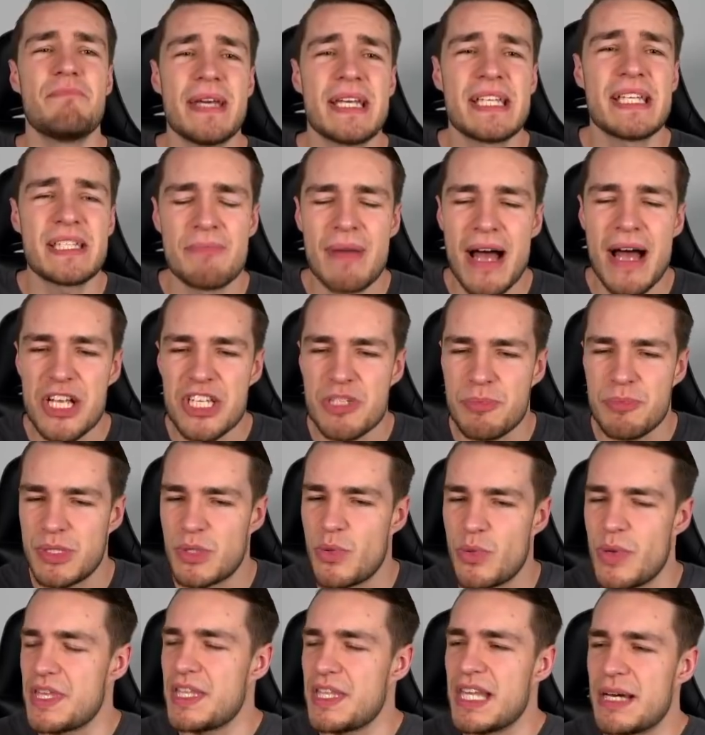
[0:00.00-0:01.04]
mismatch
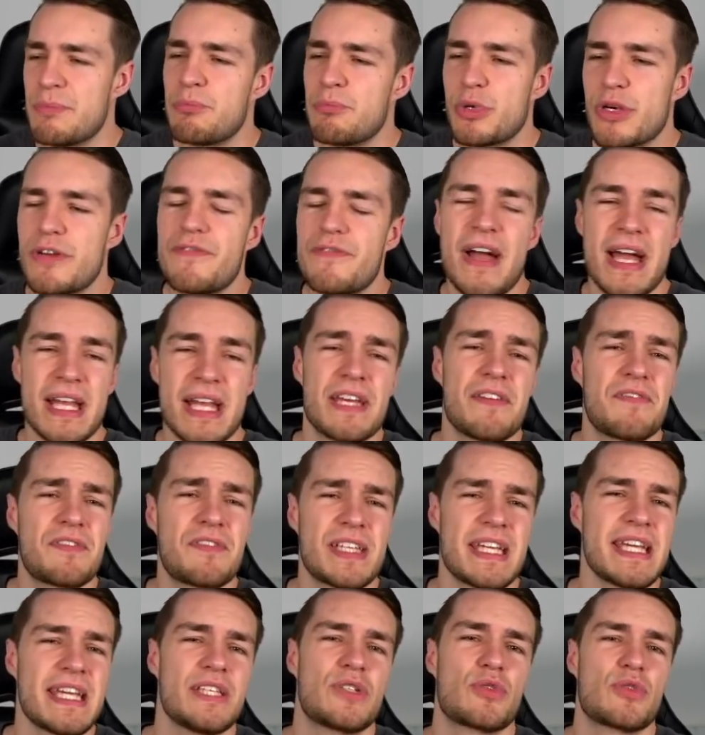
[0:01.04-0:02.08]
between the number of
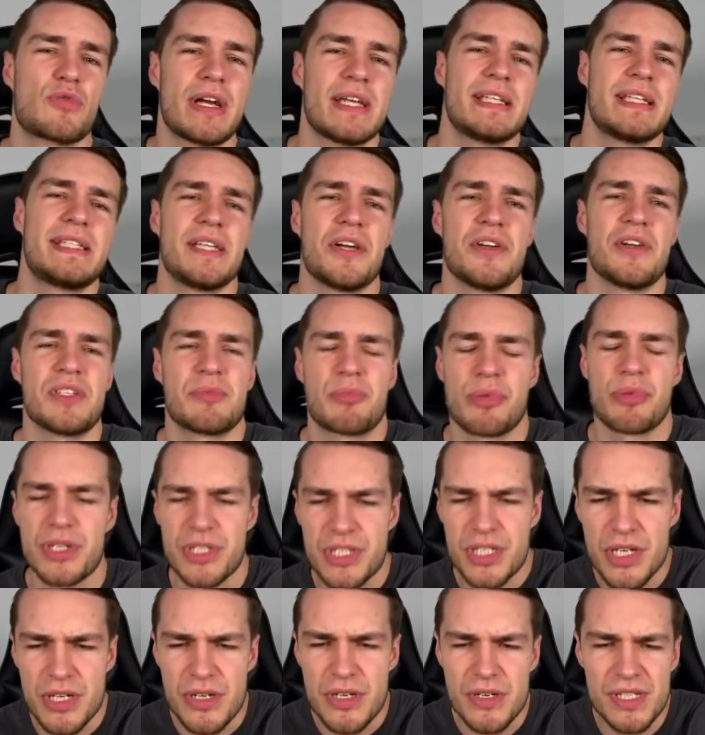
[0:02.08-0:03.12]
NFTs or STOs
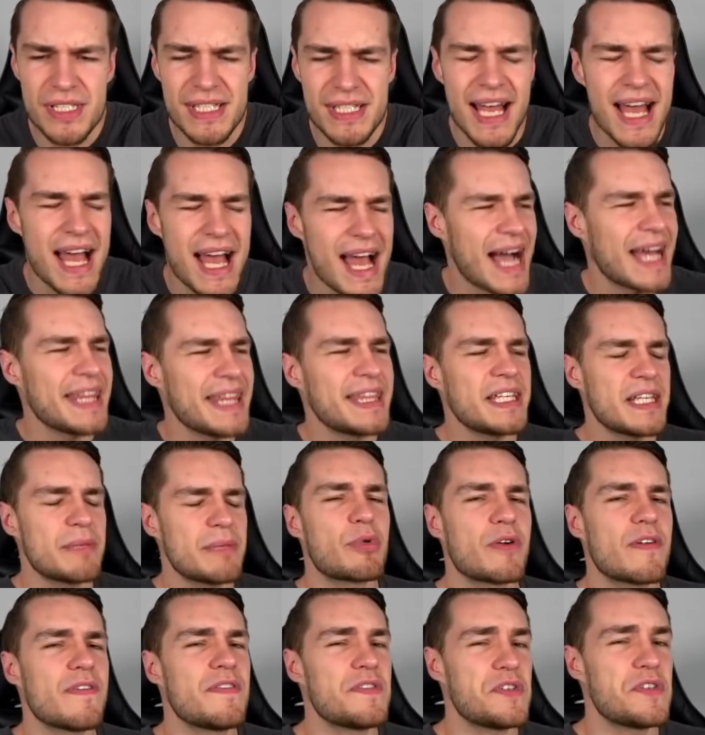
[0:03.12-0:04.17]
produced and the
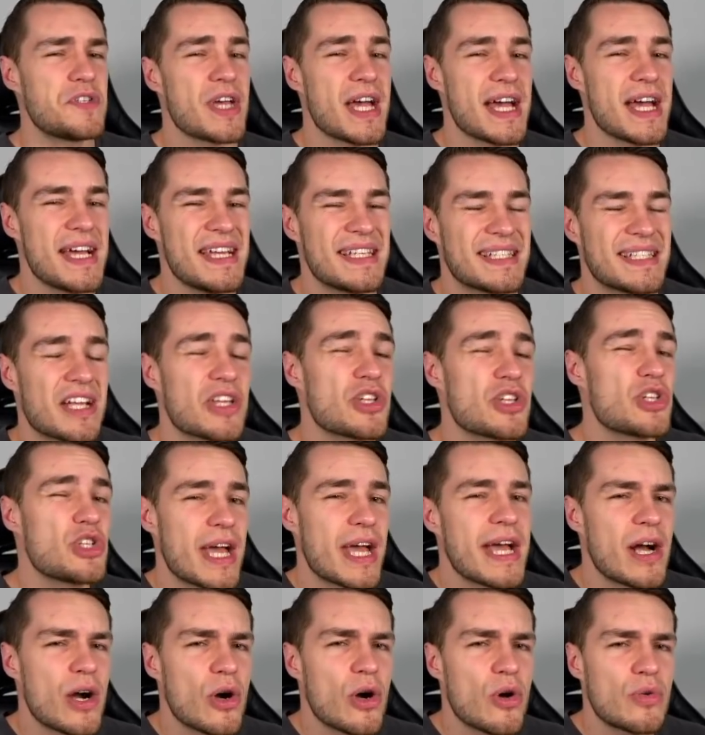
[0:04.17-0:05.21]
number of shares and
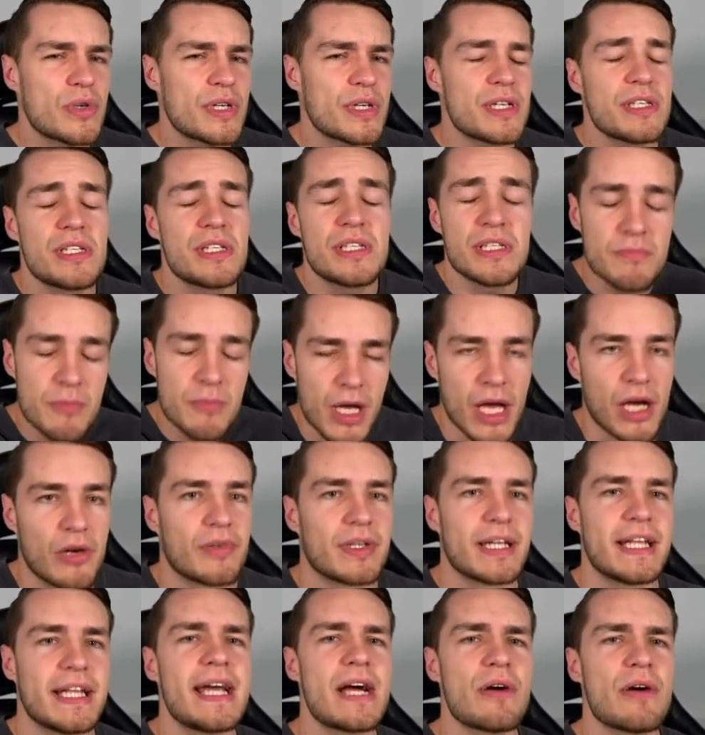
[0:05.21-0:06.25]
shareholders
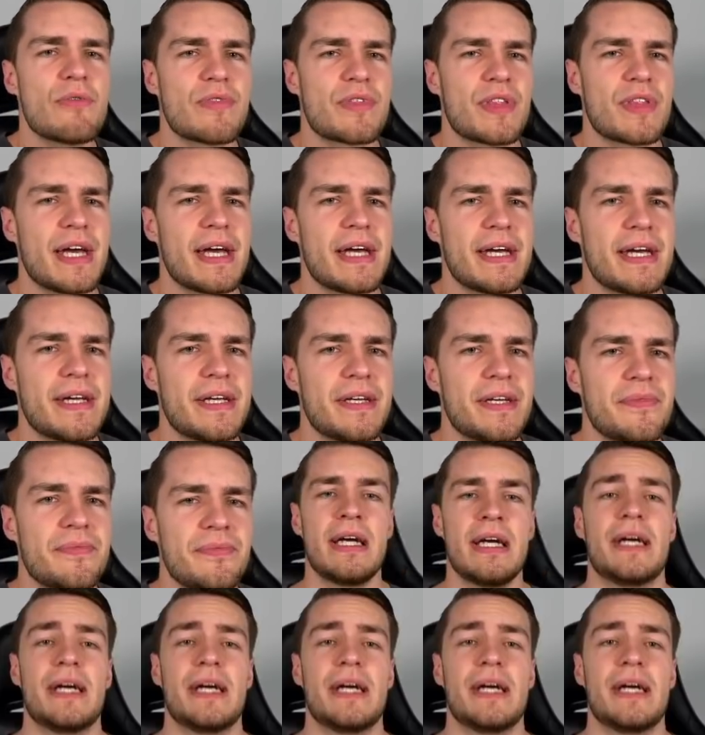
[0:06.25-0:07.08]
currently out there.